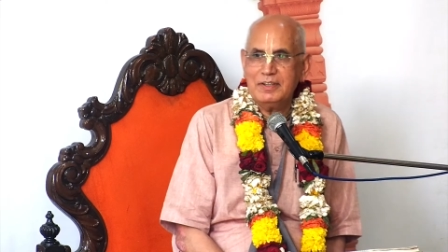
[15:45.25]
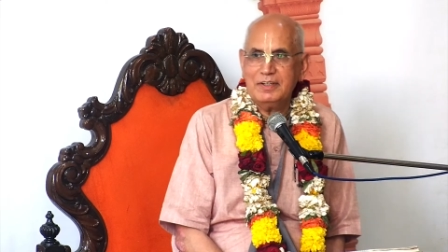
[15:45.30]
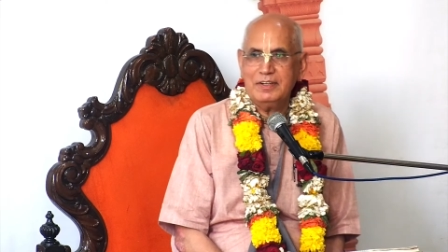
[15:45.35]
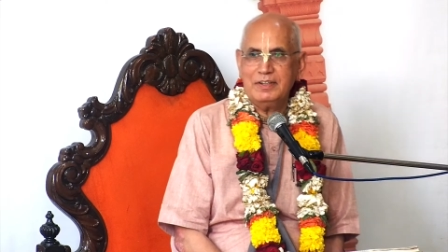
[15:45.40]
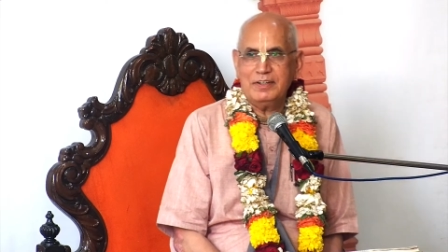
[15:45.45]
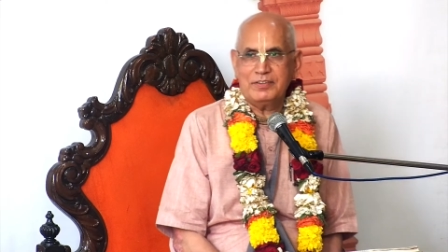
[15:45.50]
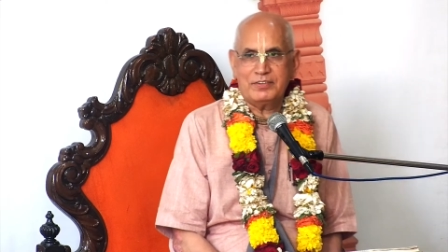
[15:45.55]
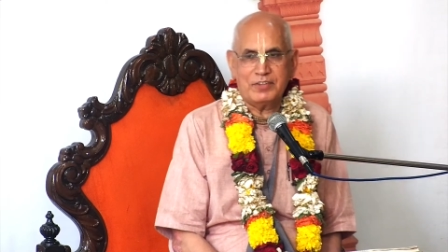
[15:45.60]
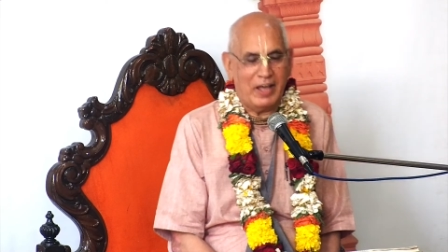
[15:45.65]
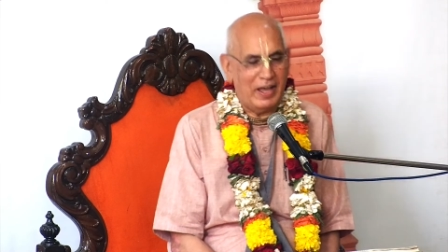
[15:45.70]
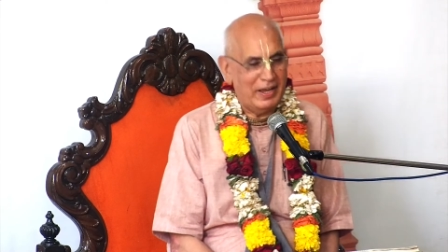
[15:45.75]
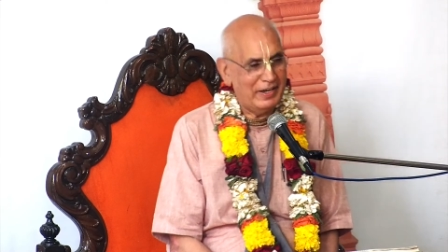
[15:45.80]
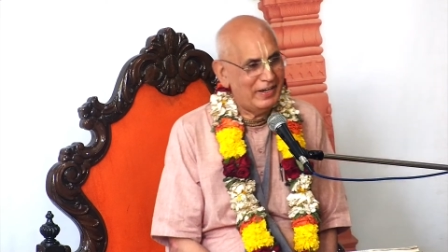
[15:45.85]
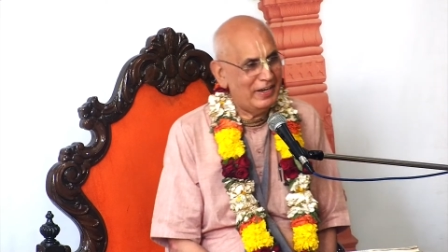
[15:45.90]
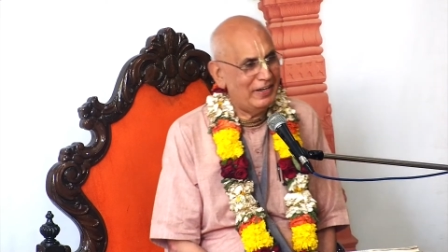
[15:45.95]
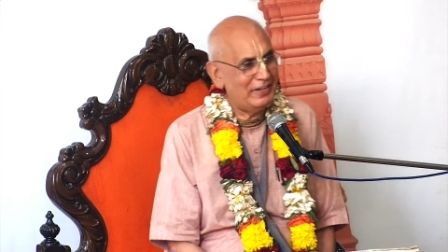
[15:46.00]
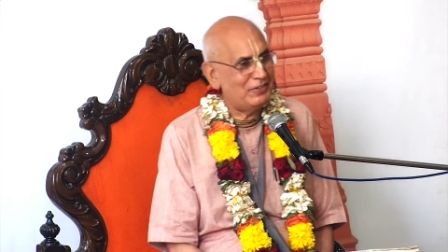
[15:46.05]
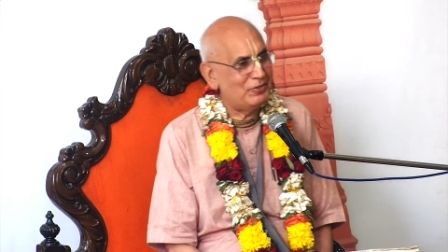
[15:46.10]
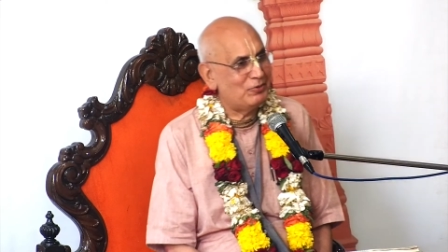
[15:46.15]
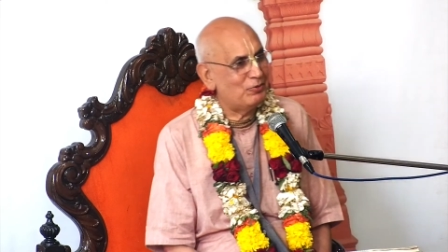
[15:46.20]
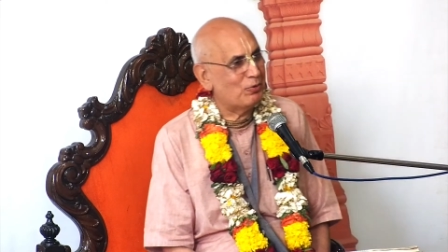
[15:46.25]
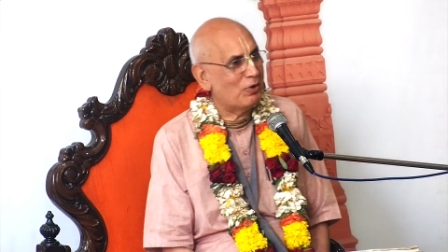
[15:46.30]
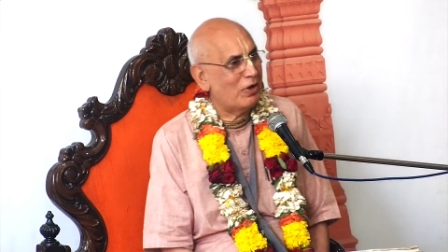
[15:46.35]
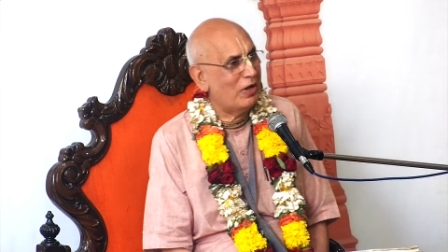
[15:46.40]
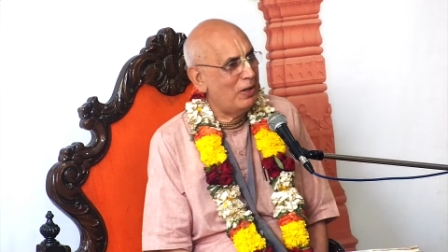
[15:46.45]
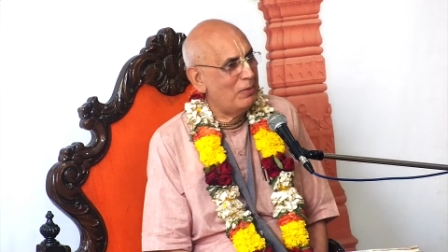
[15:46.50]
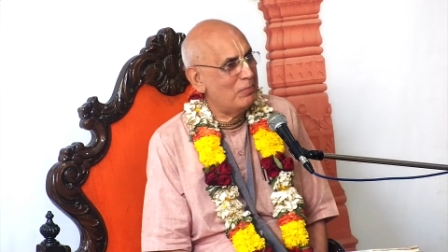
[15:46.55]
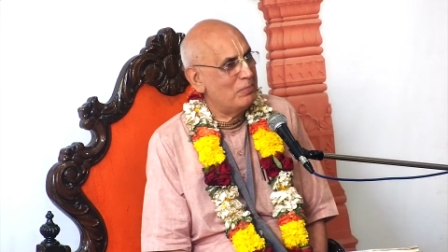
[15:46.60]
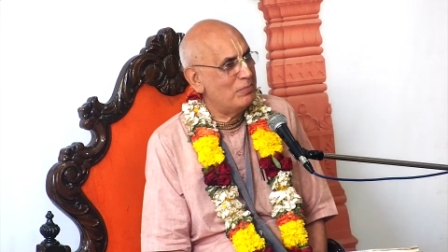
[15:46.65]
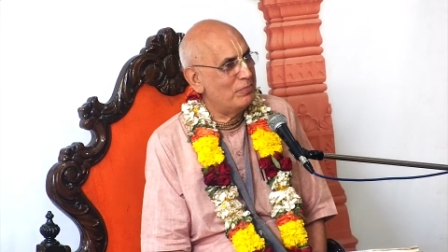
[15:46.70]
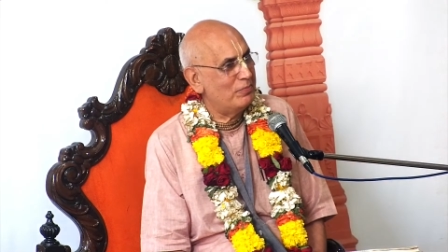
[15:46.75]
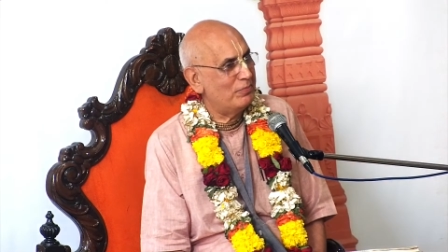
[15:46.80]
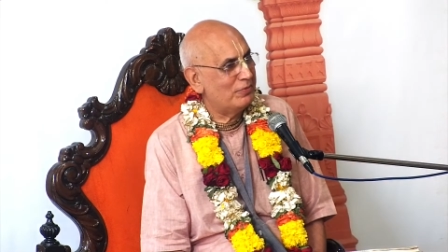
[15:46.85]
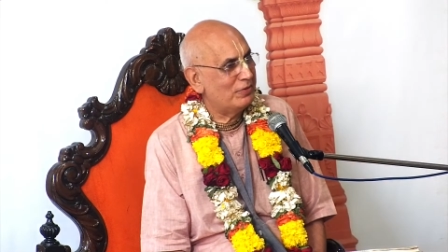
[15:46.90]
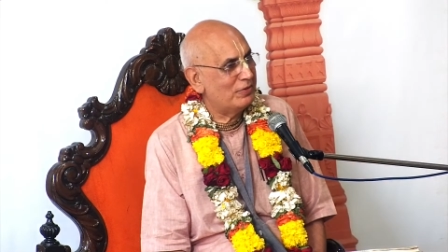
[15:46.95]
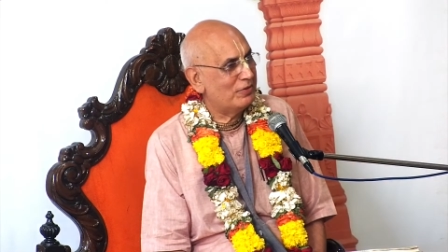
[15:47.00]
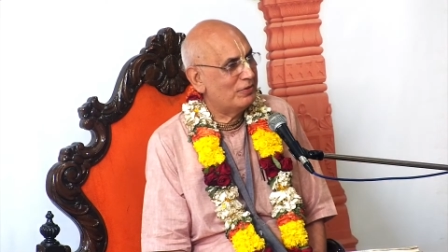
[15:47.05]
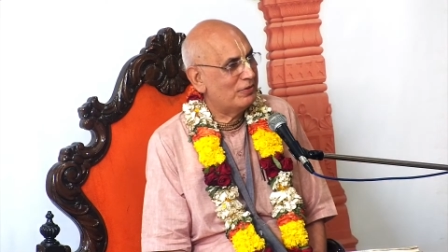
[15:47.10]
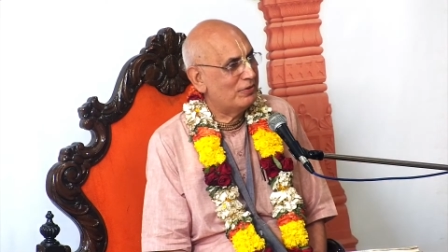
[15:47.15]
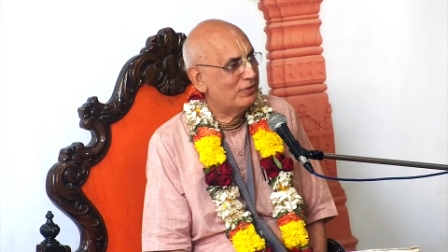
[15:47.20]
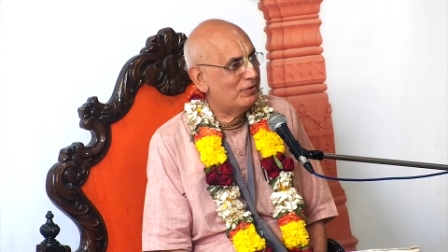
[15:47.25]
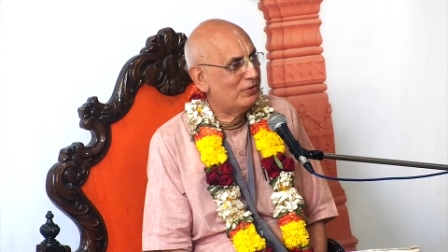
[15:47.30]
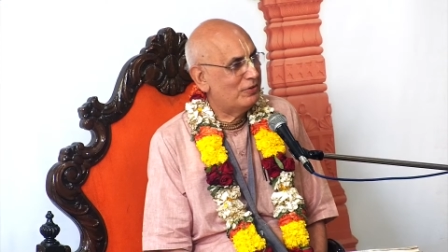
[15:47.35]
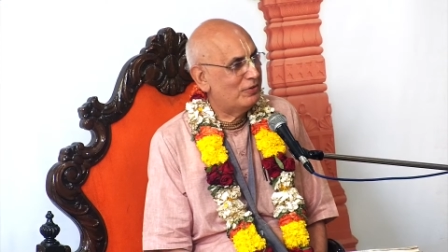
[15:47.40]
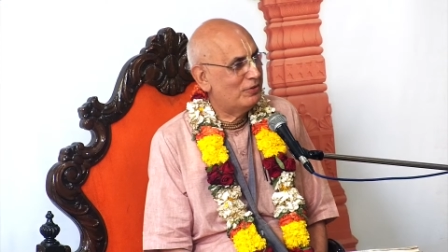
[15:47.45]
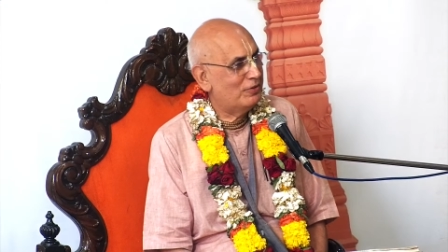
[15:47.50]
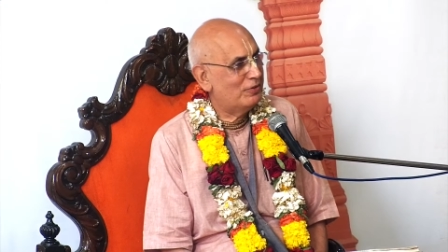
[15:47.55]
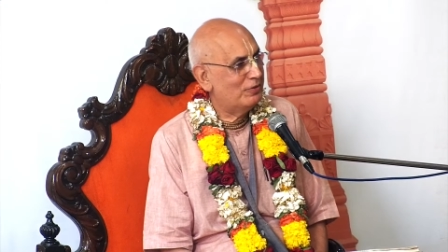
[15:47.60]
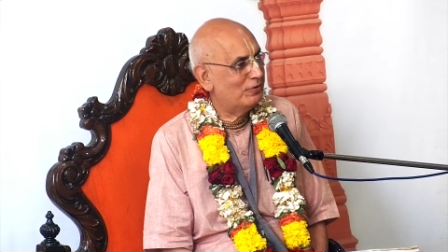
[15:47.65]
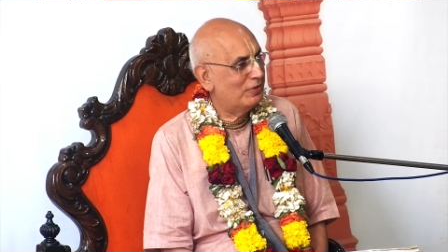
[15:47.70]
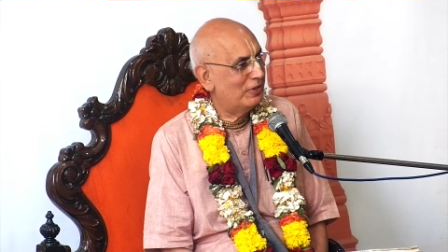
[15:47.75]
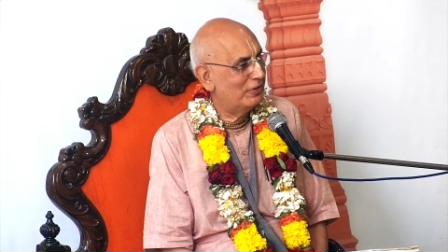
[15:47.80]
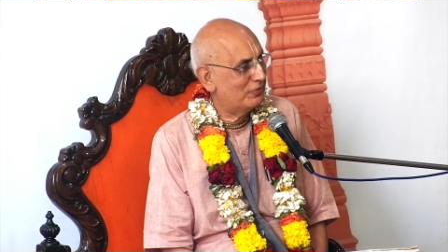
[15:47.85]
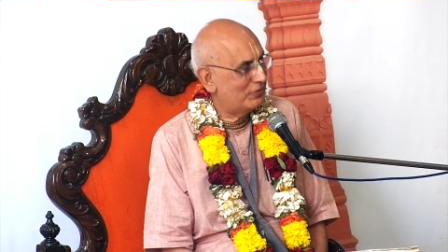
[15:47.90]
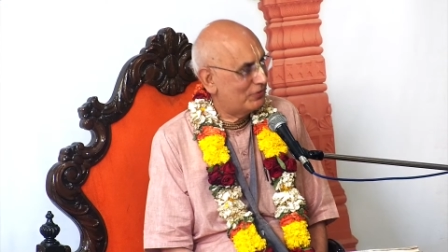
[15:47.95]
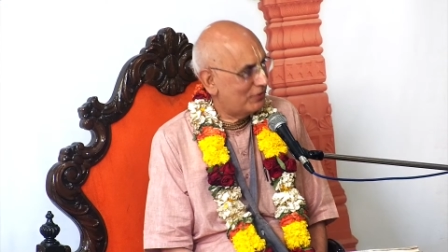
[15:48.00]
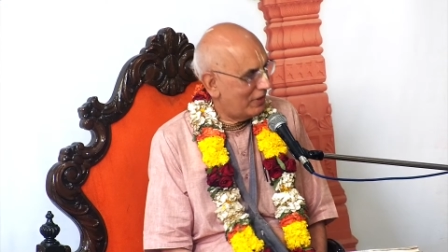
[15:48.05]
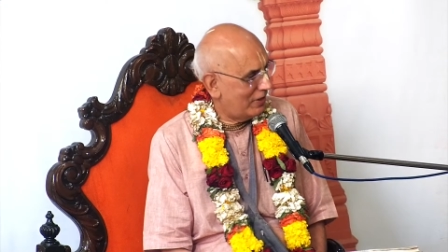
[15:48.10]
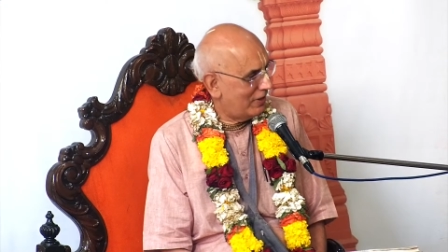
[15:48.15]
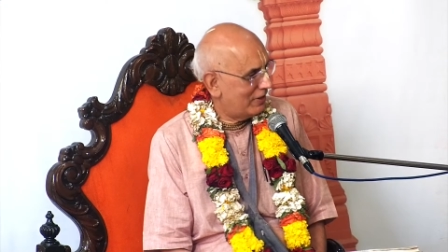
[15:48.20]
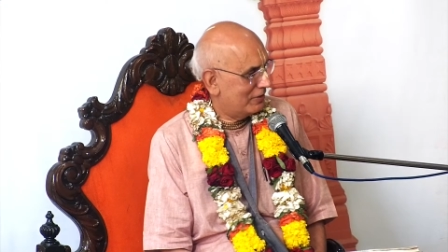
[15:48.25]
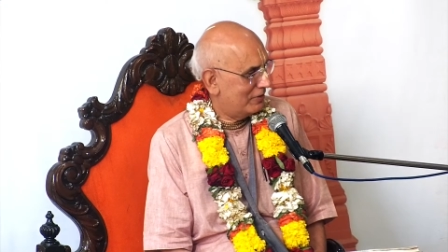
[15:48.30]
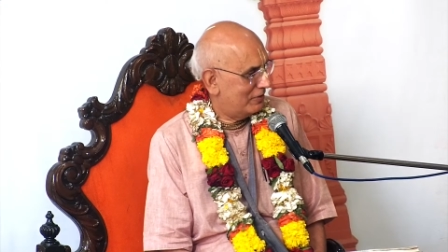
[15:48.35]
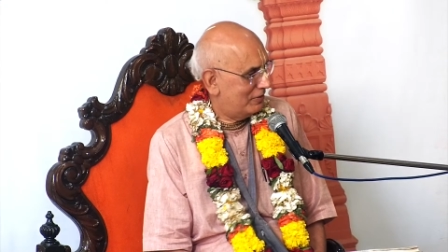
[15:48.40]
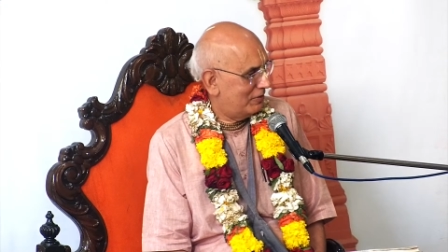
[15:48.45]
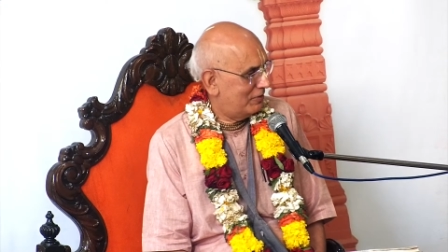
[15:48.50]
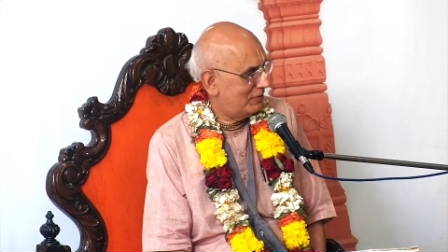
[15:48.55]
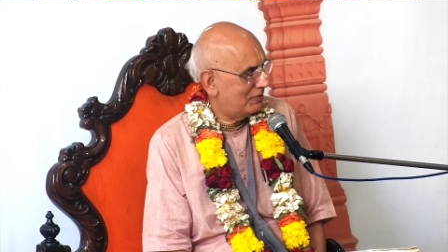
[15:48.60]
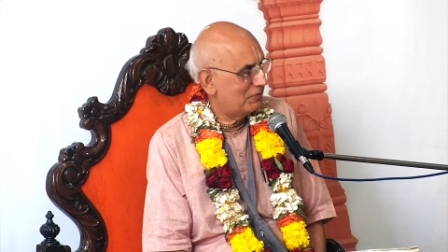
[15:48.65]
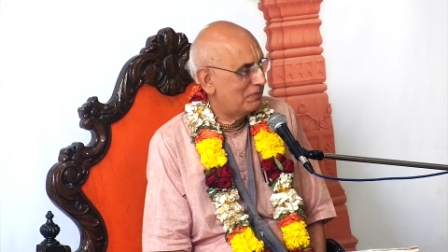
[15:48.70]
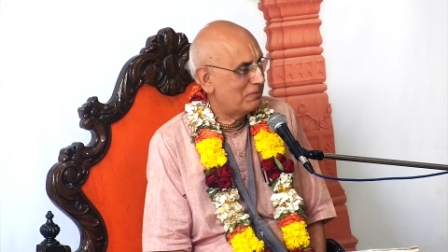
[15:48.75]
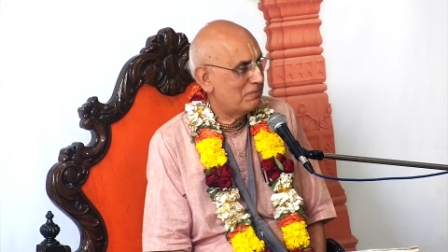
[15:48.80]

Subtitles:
decided to come to this earth,